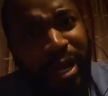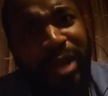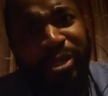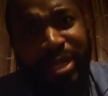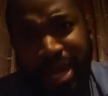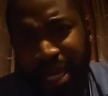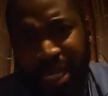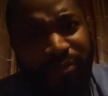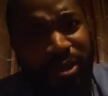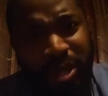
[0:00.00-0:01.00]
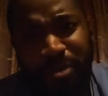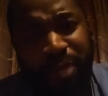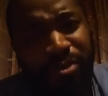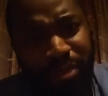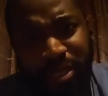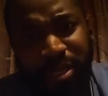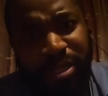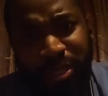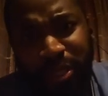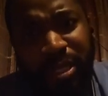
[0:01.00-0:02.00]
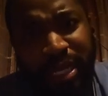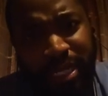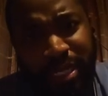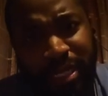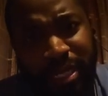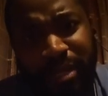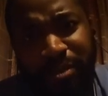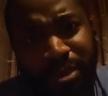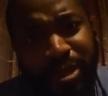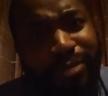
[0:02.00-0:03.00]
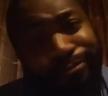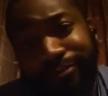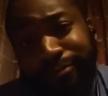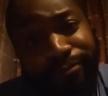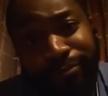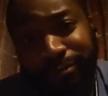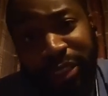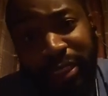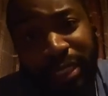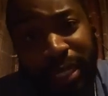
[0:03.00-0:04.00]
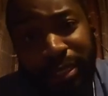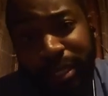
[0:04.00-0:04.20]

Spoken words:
I did not give her my permission to turn 19, but she's 19.